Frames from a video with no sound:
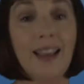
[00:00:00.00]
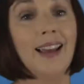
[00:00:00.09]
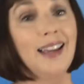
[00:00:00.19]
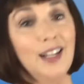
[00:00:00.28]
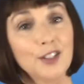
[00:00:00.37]

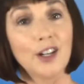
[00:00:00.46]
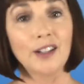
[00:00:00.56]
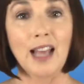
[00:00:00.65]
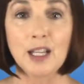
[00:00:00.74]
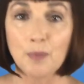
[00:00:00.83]
Here's
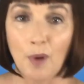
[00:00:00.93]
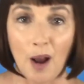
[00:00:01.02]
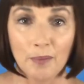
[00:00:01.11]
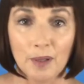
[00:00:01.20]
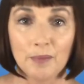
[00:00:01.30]
our last
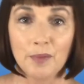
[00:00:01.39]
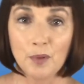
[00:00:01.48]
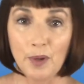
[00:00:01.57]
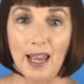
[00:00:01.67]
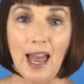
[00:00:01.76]
problem.
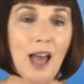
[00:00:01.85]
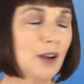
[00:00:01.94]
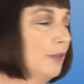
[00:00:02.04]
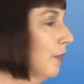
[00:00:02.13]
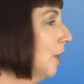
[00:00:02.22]
We
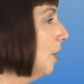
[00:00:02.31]
have